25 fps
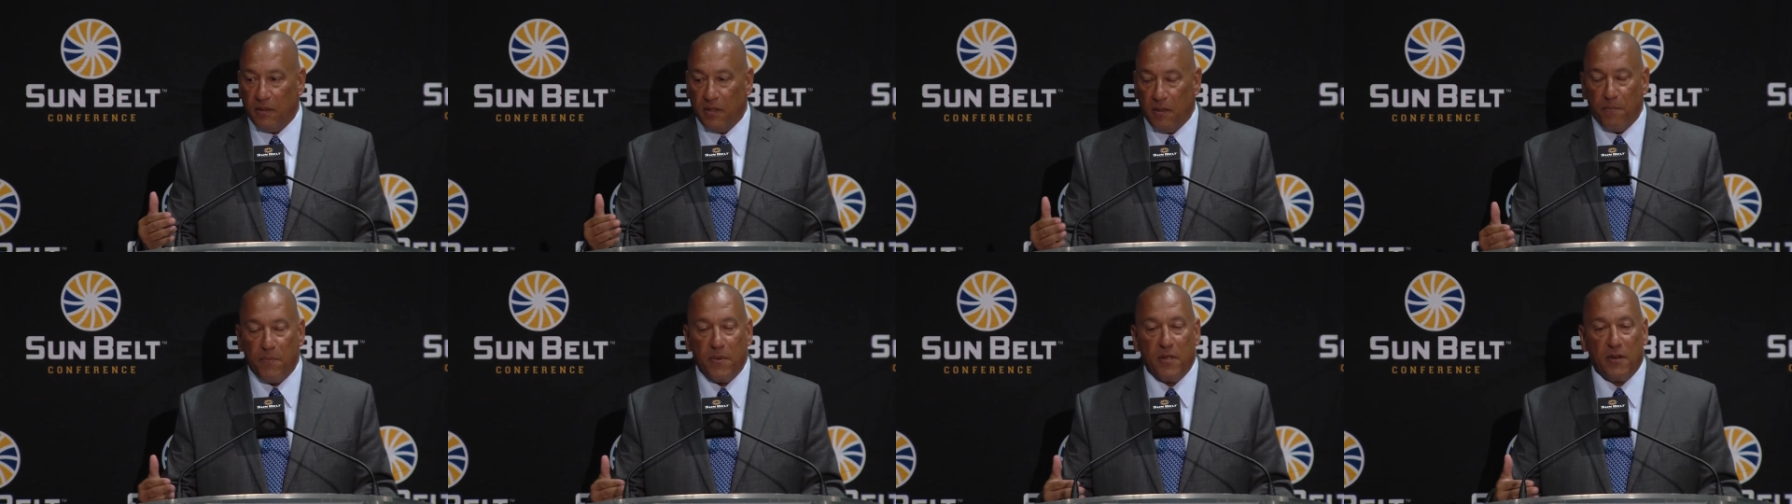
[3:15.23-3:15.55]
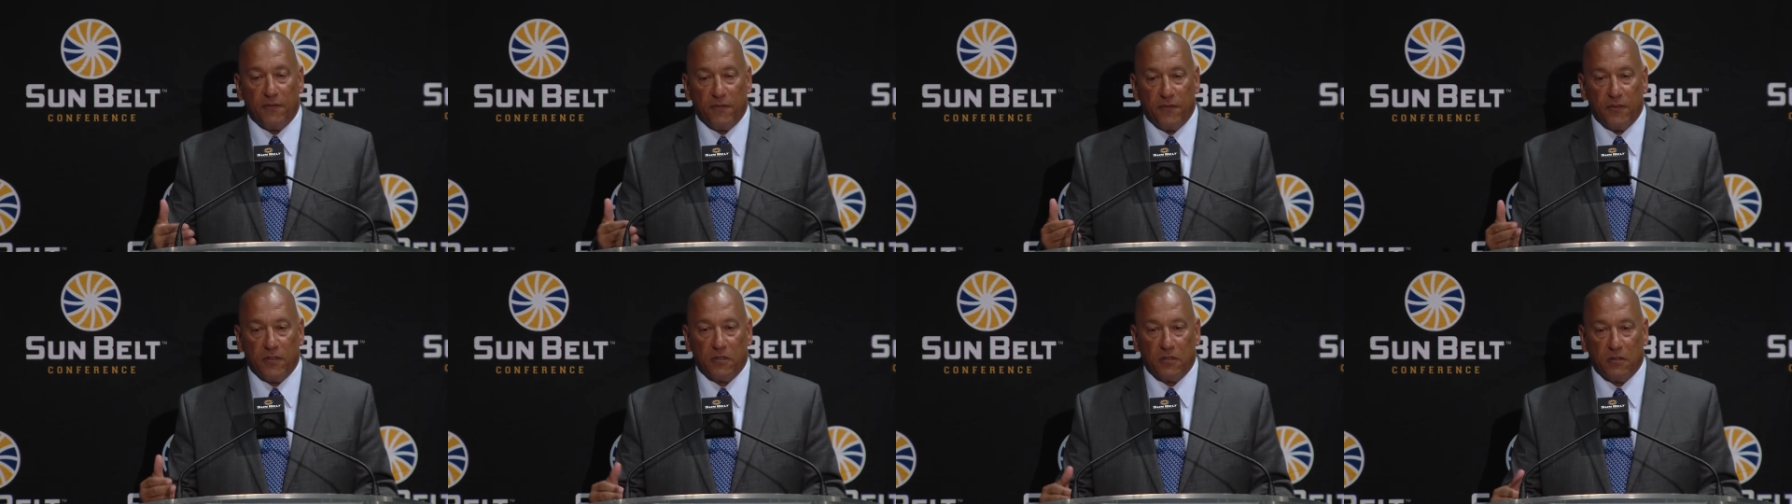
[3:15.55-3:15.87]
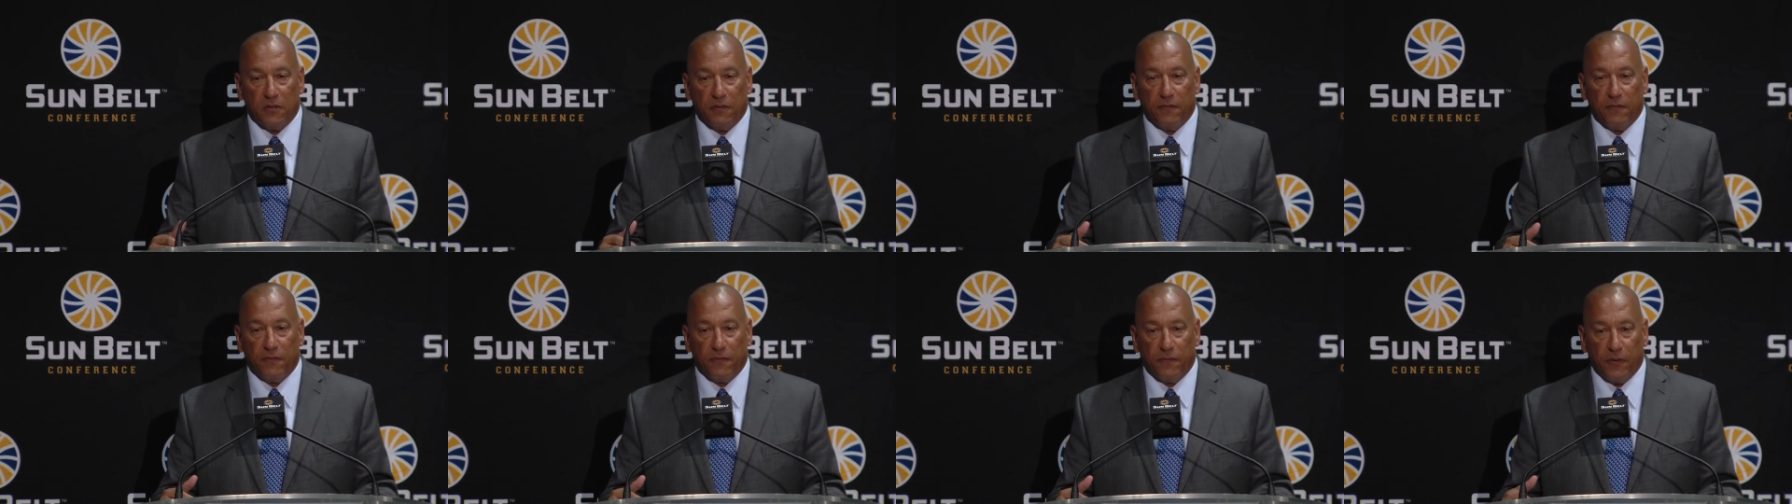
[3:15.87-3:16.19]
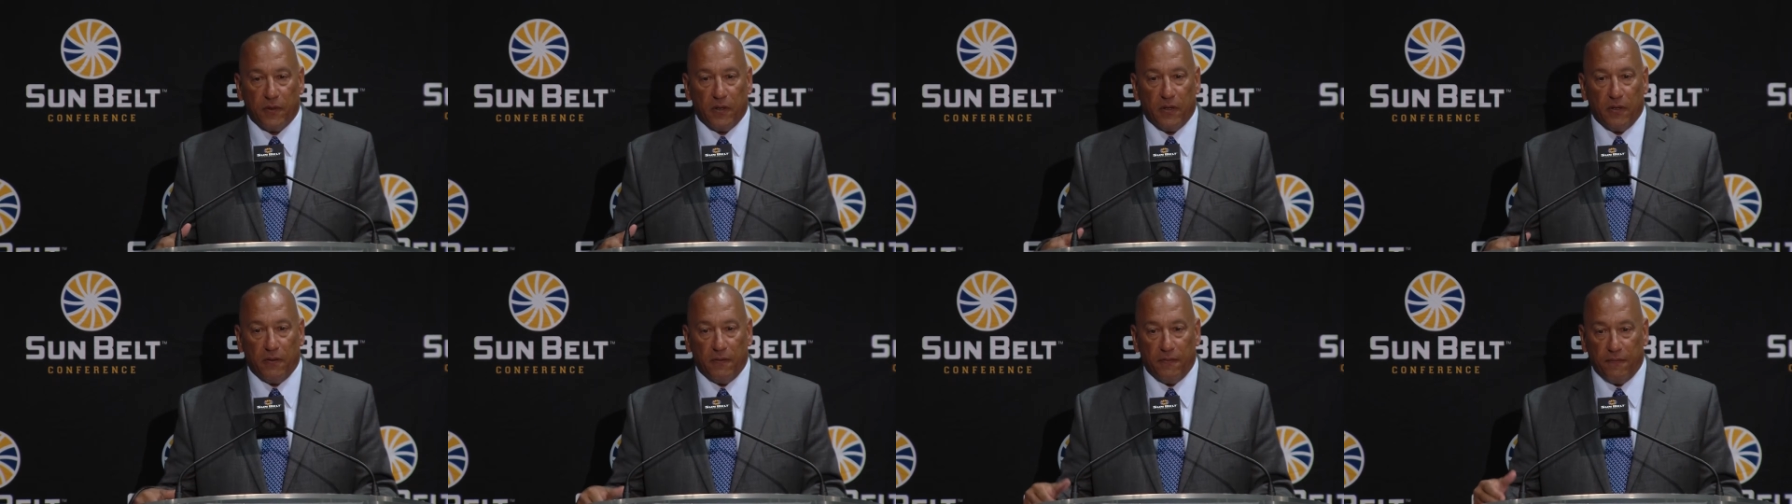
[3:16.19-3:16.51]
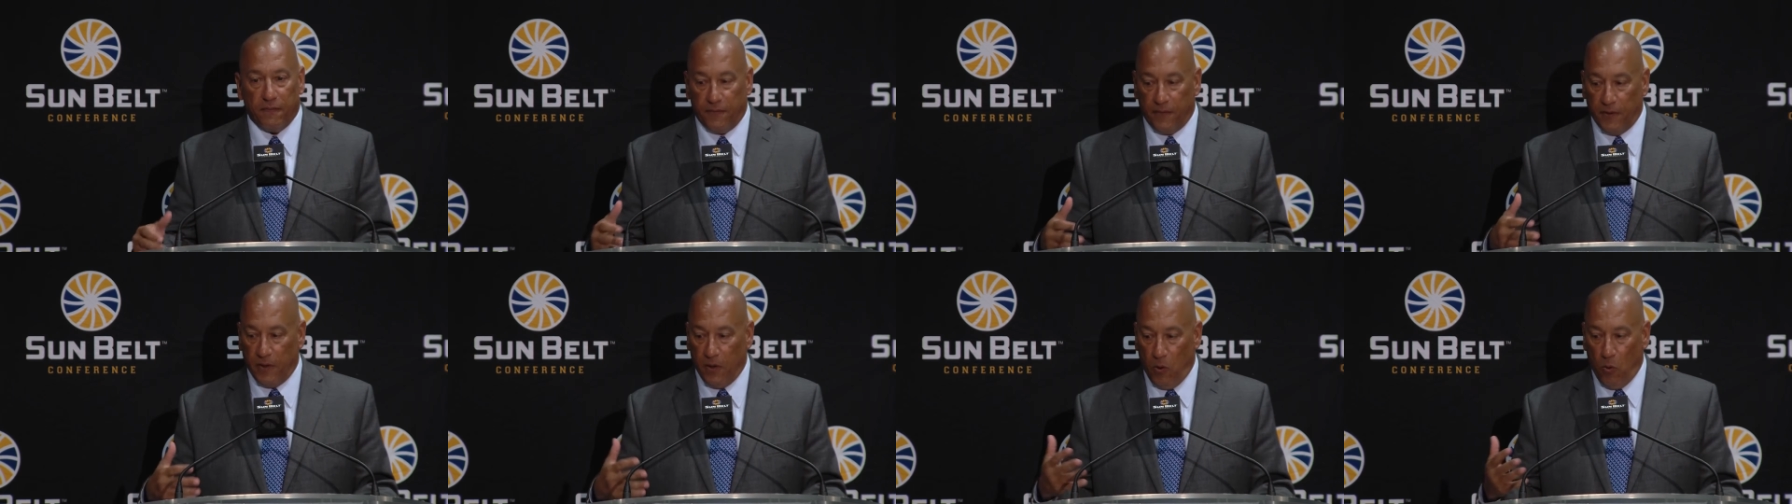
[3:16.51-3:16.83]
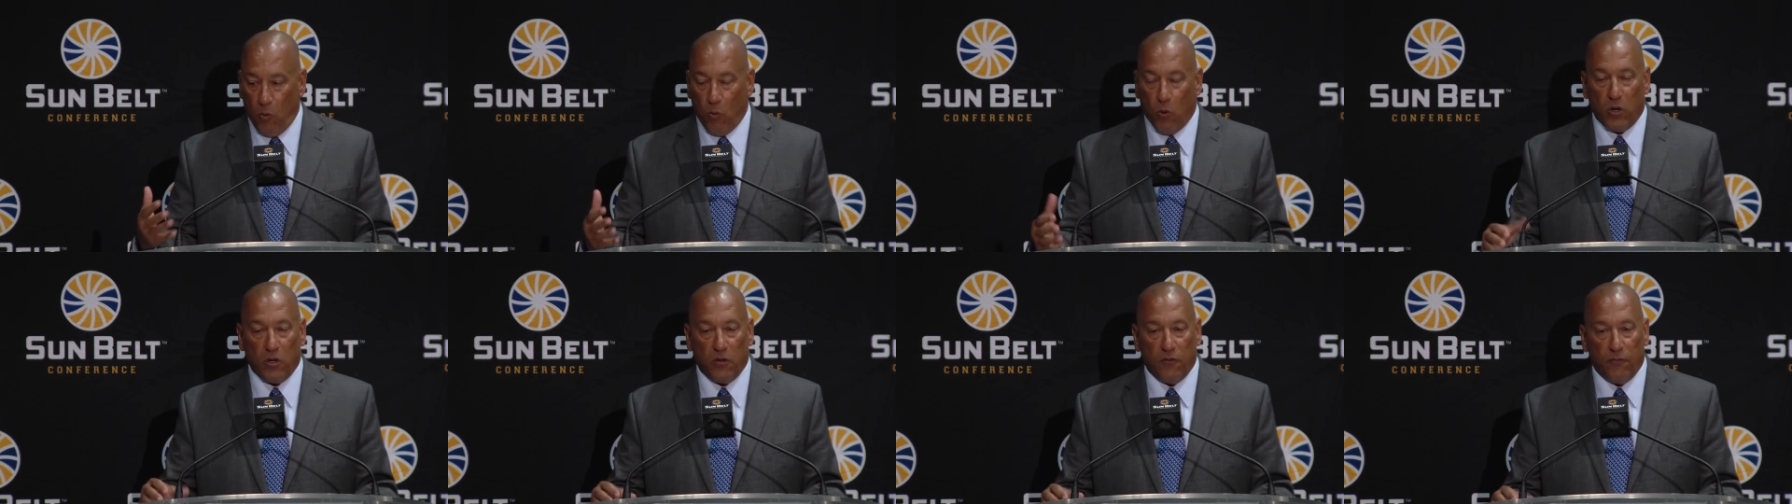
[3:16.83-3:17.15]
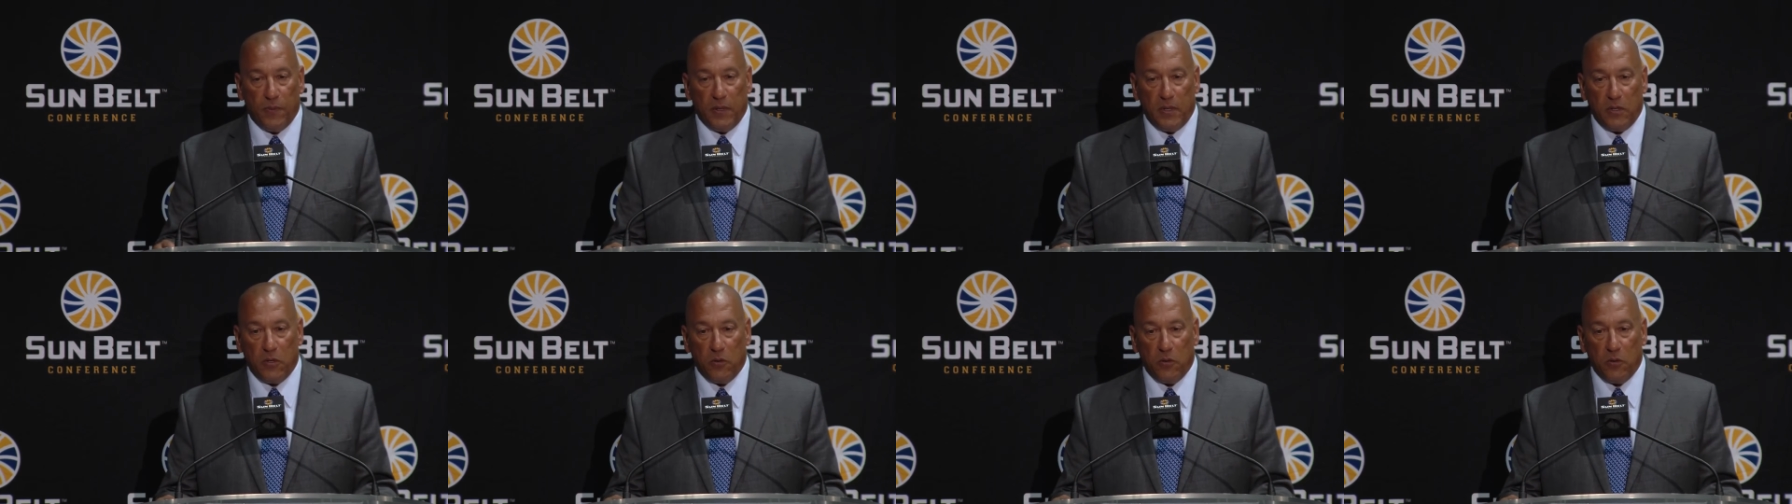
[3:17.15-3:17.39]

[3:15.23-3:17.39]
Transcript: the benefits of of what you've been